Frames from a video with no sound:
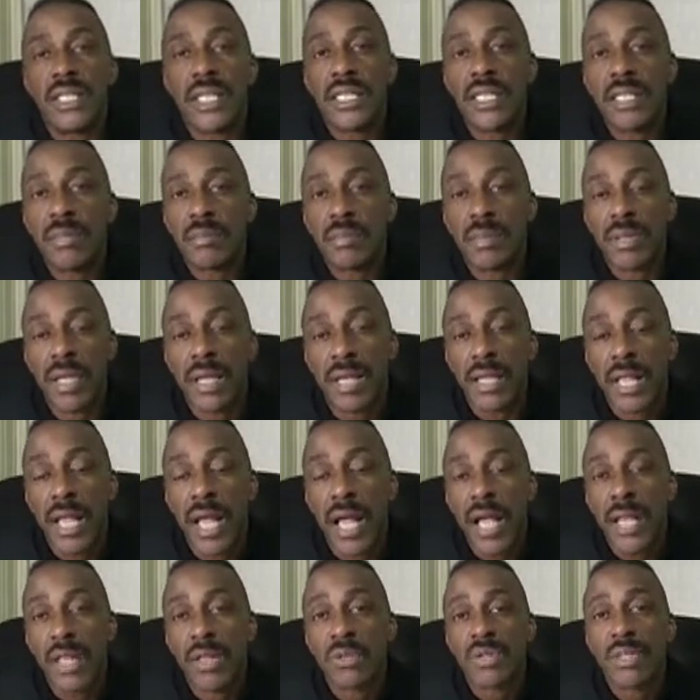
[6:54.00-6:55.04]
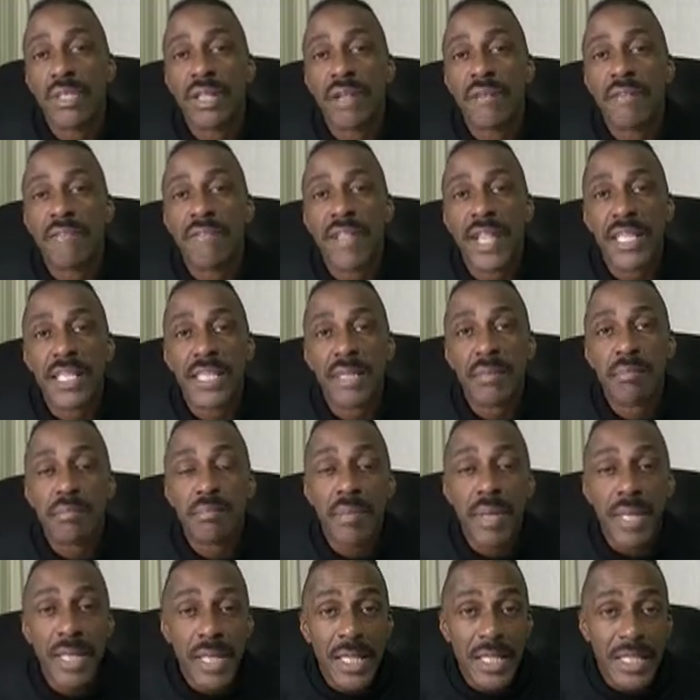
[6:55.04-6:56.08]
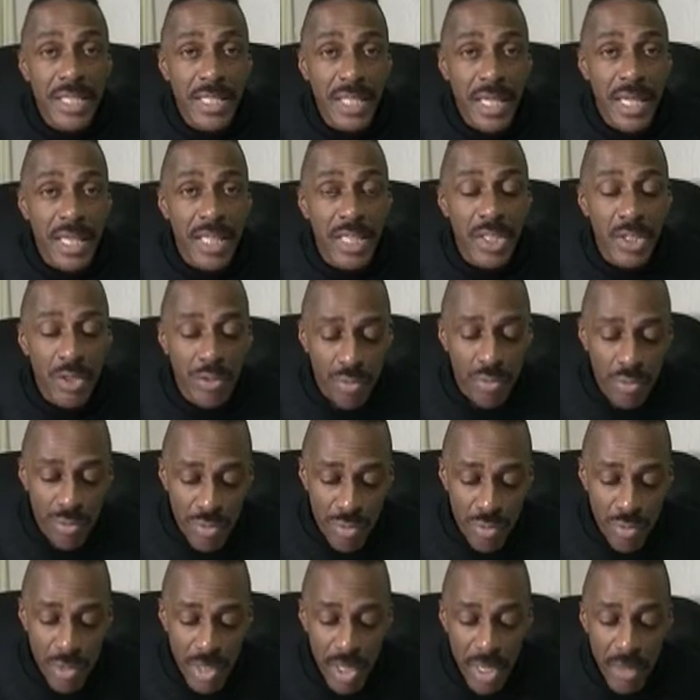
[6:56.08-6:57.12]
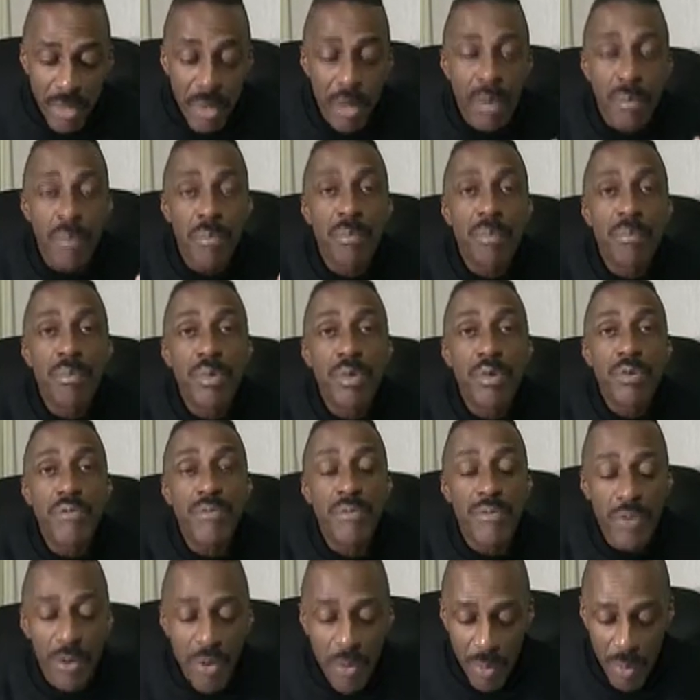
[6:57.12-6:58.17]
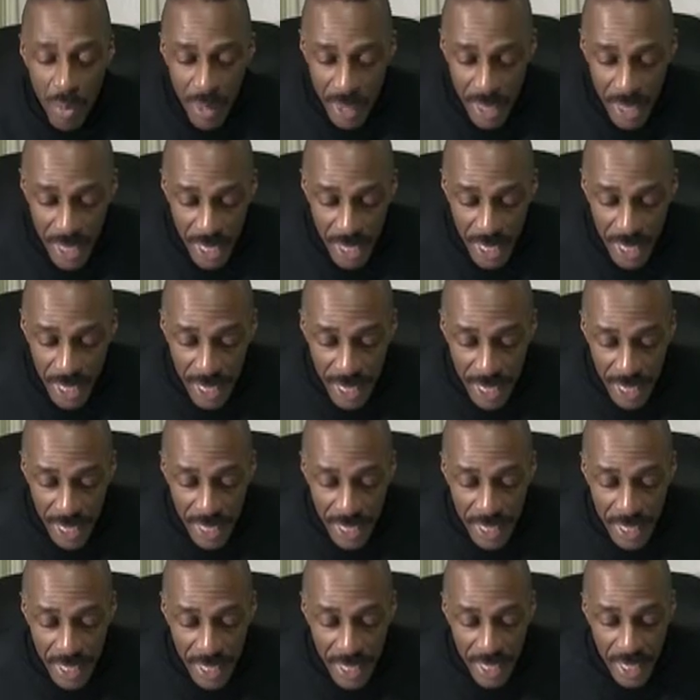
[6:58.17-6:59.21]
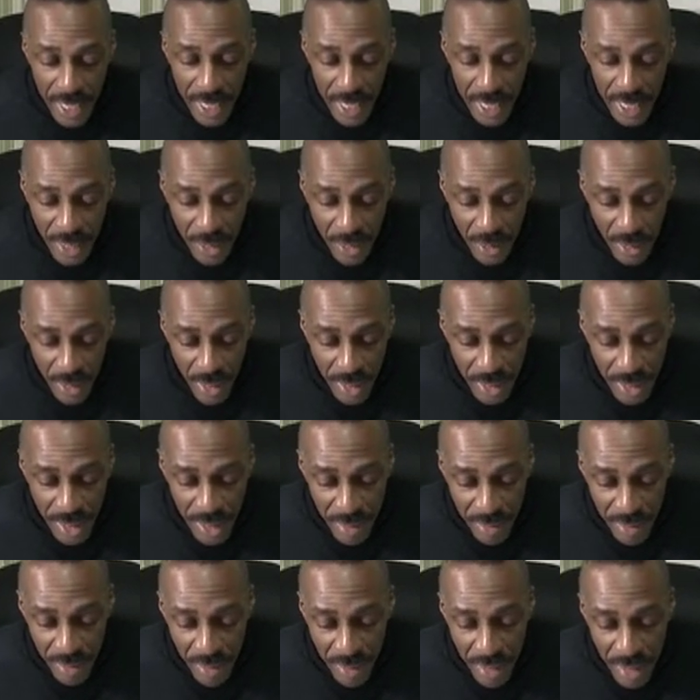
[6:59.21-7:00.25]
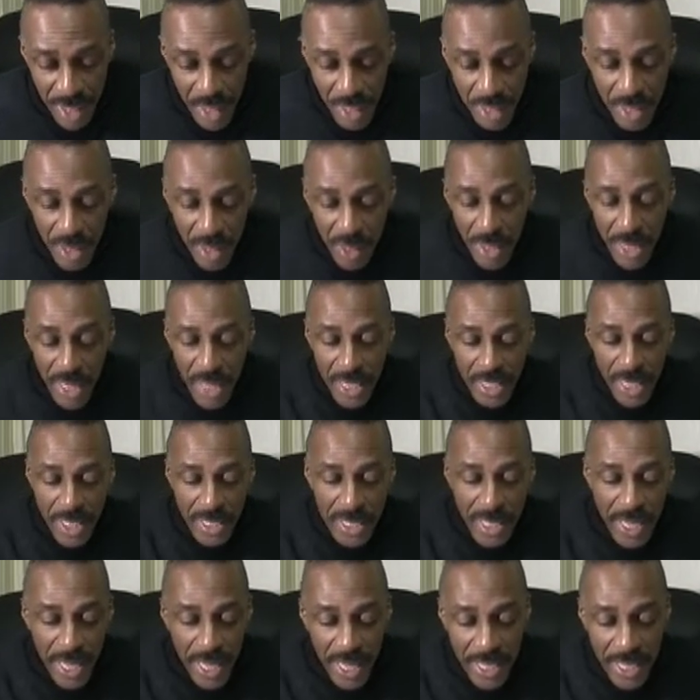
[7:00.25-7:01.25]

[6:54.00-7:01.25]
discipline and also that flexibility to really move forward in your endeavor. So it's